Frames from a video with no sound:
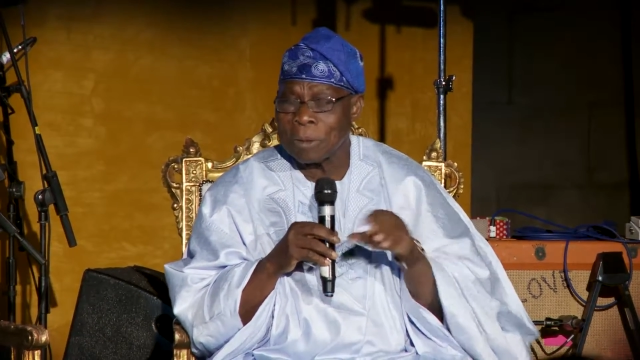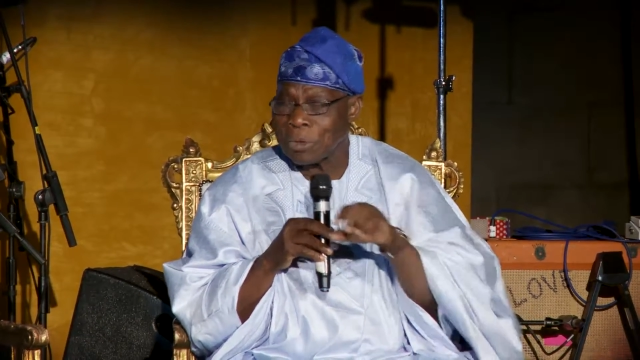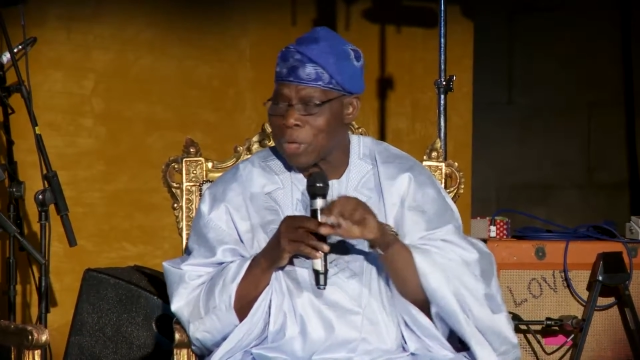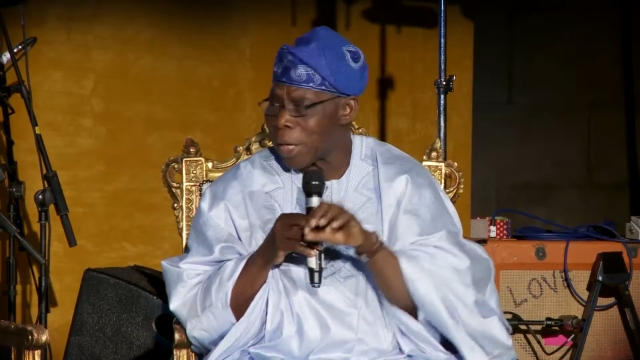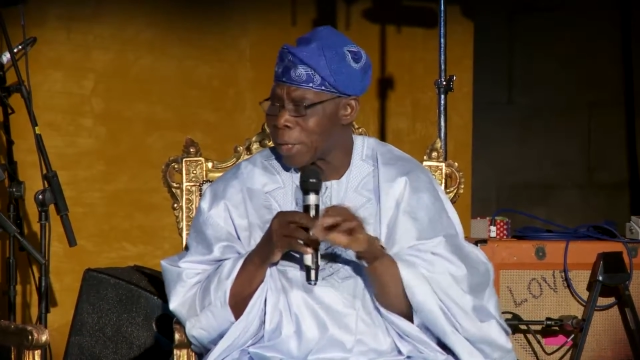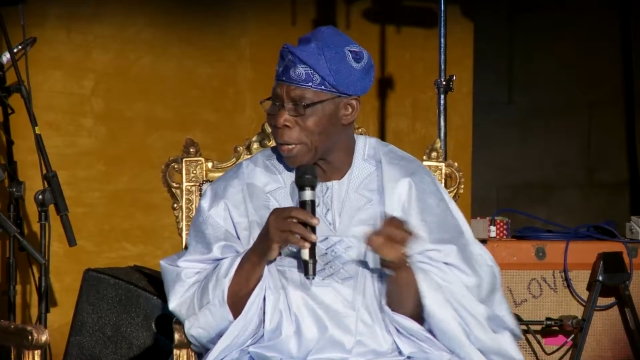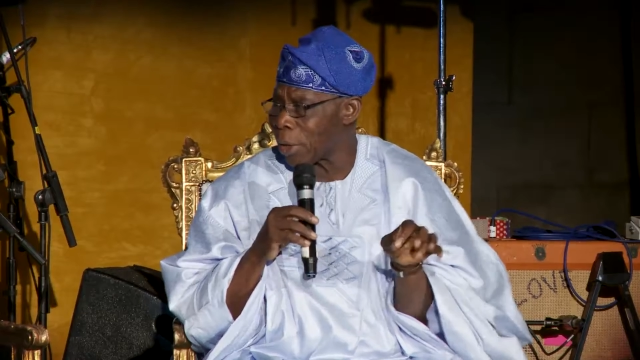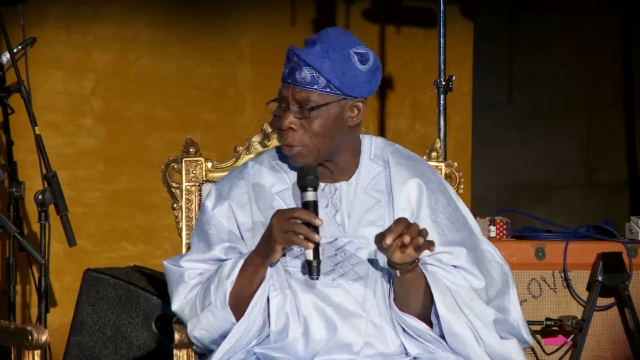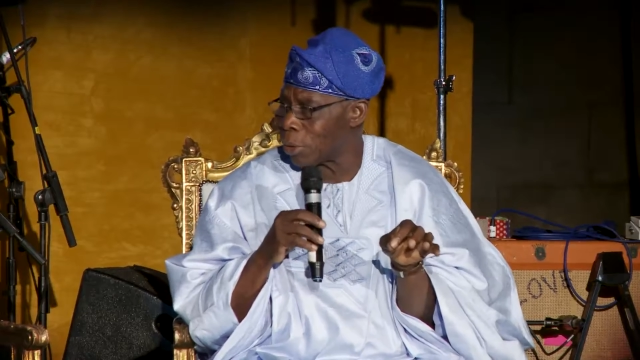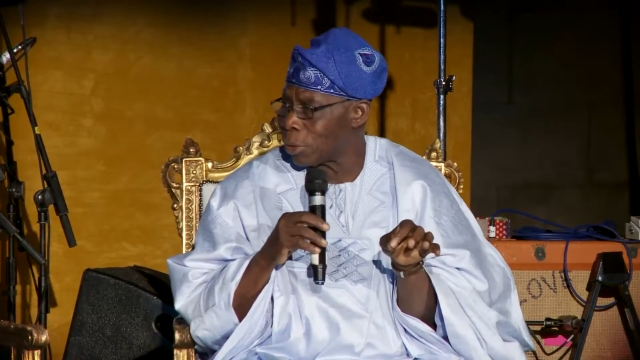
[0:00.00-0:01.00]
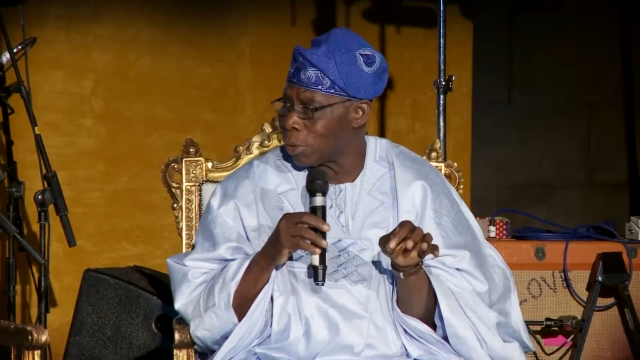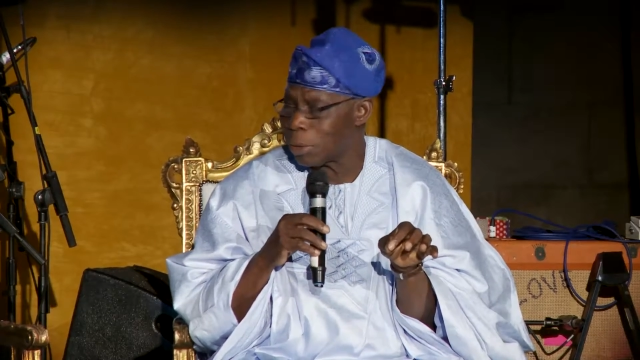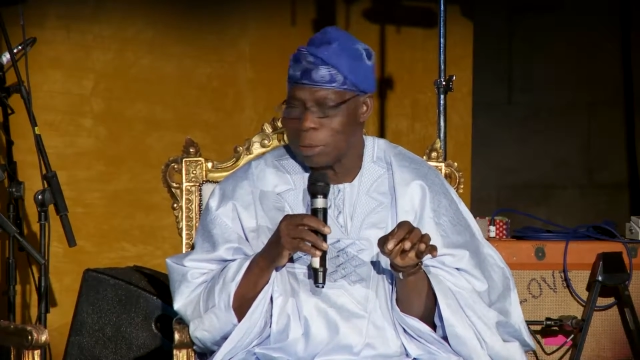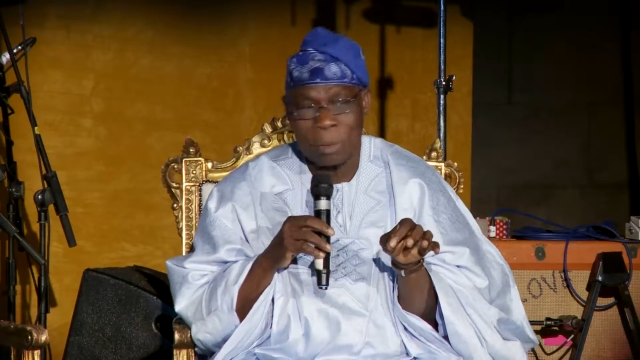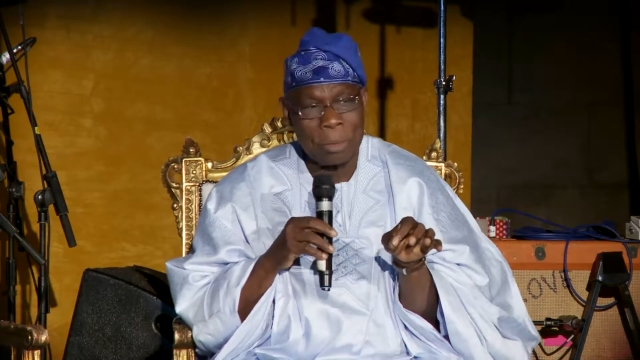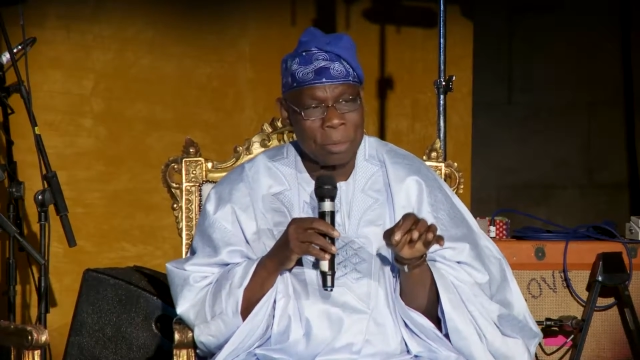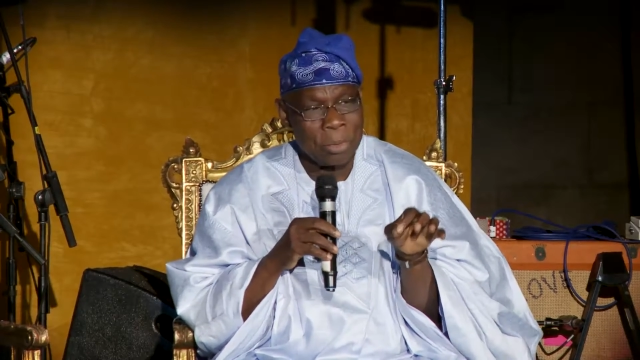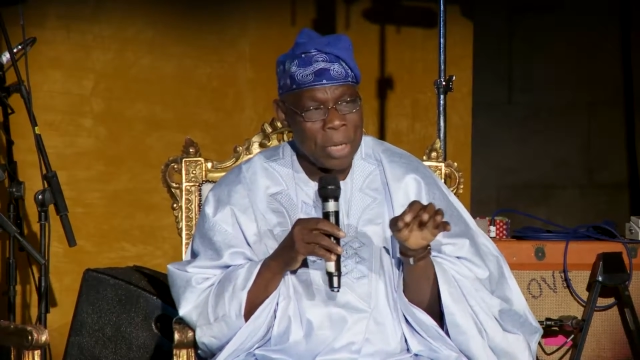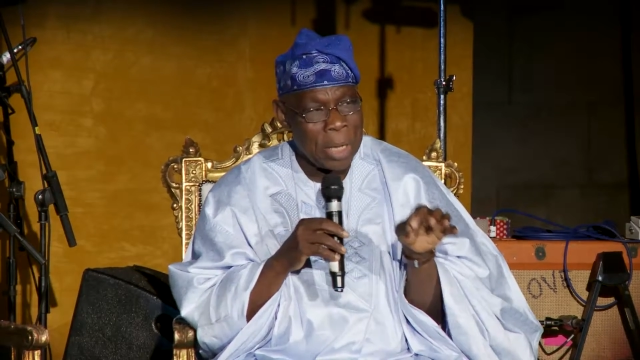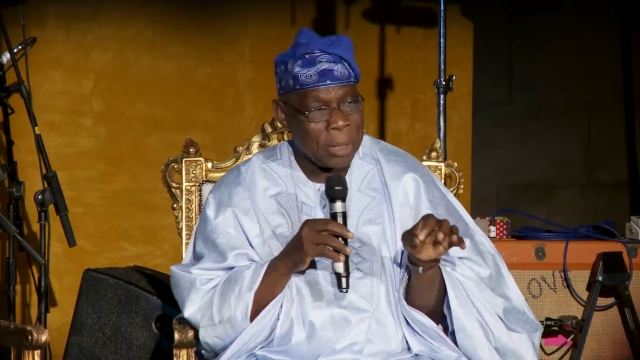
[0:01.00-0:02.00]
track record
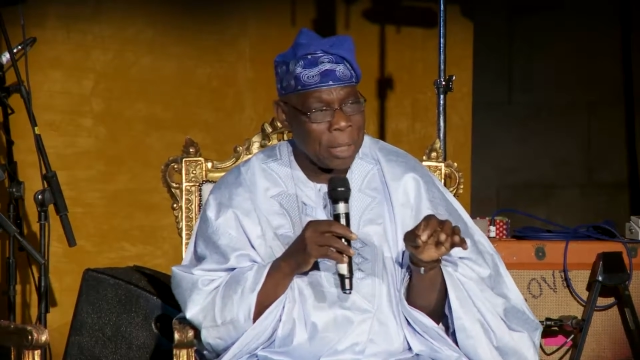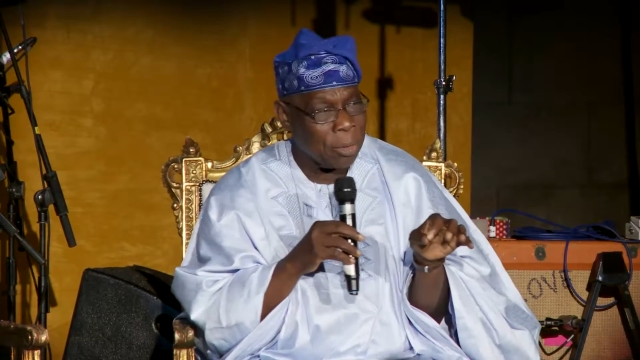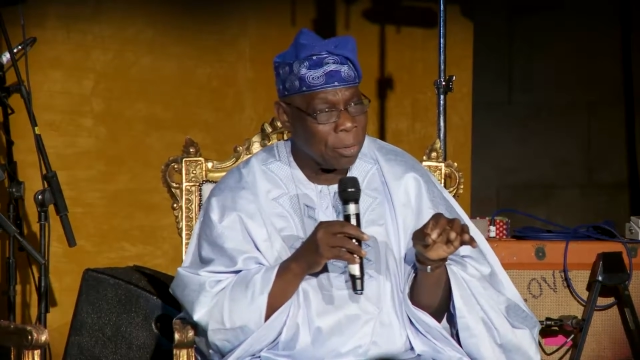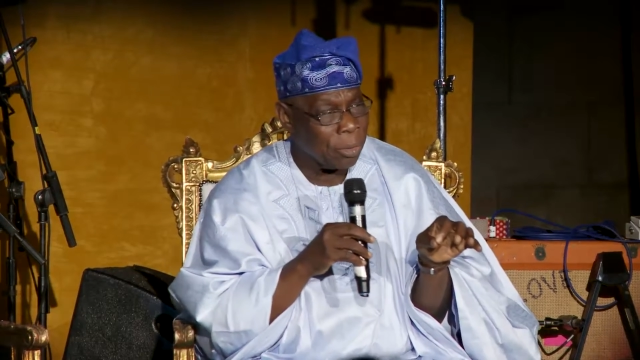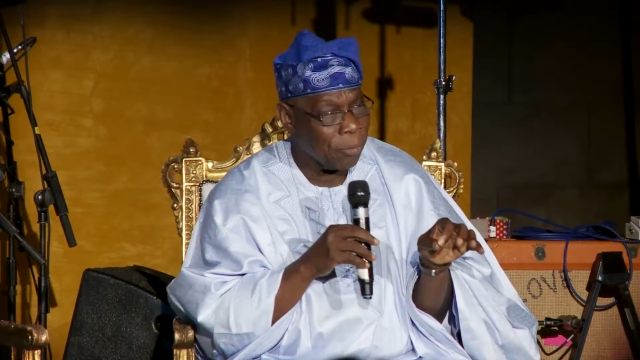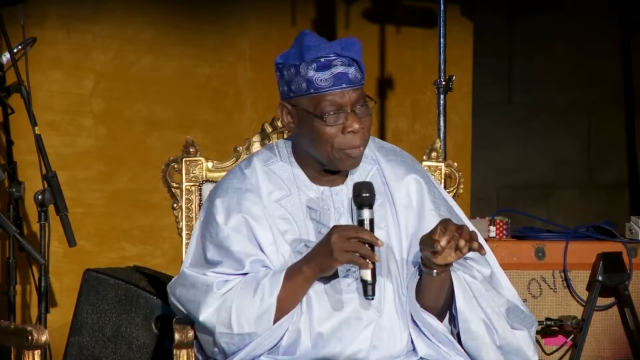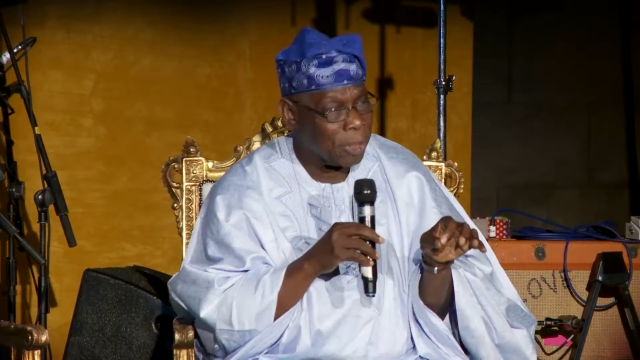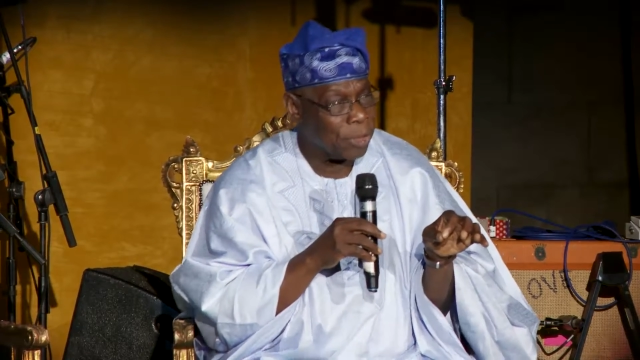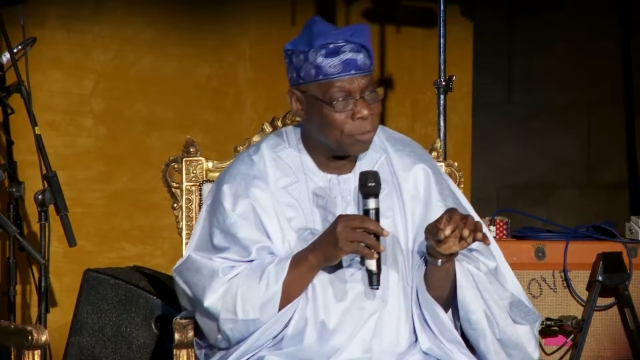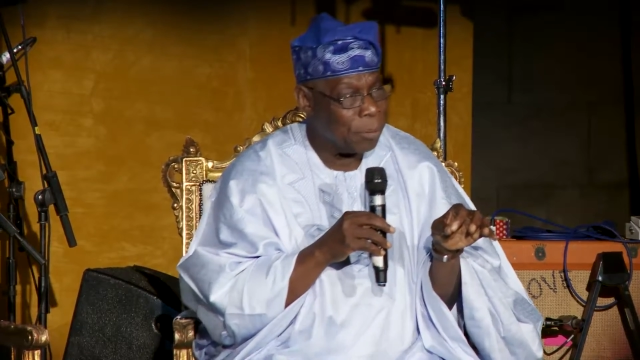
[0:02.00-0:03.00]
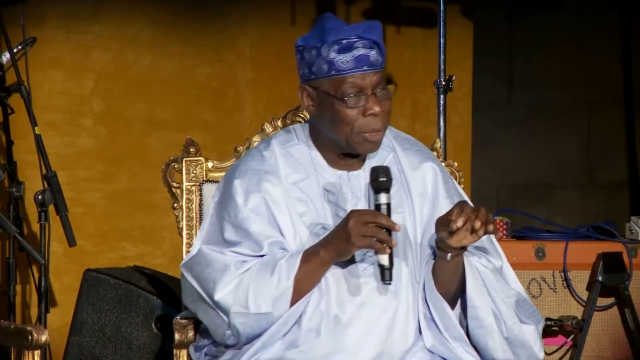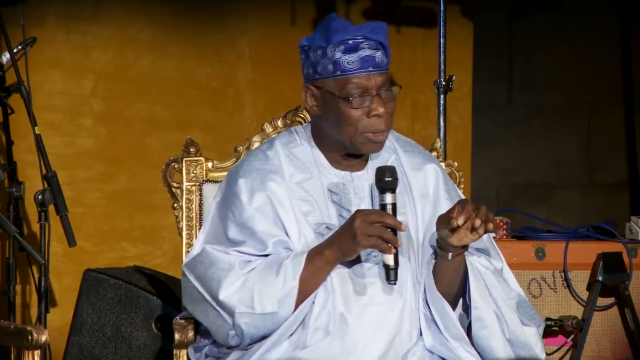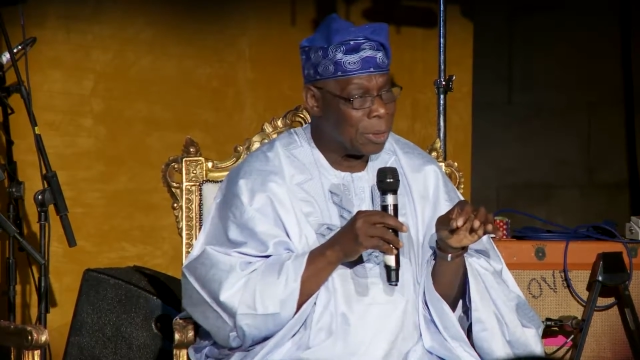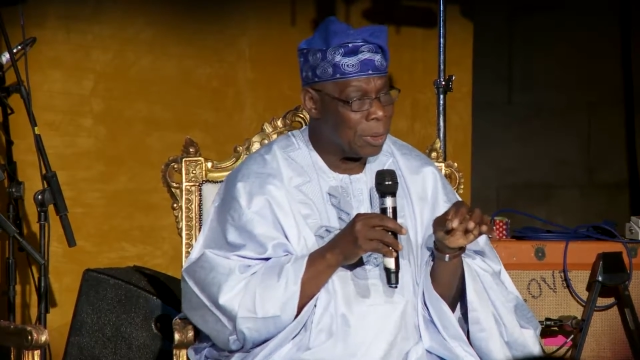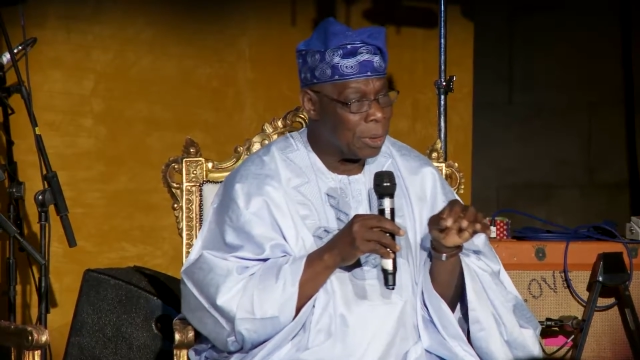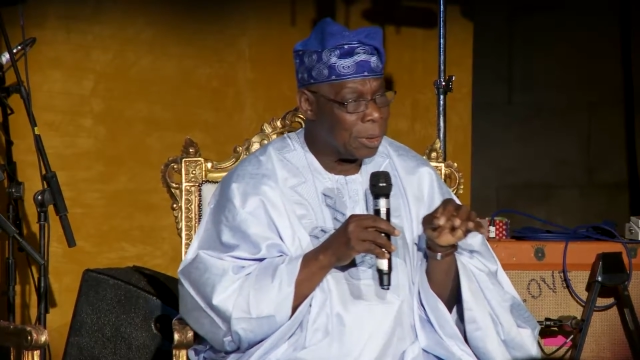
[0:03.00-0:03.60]
of achievement.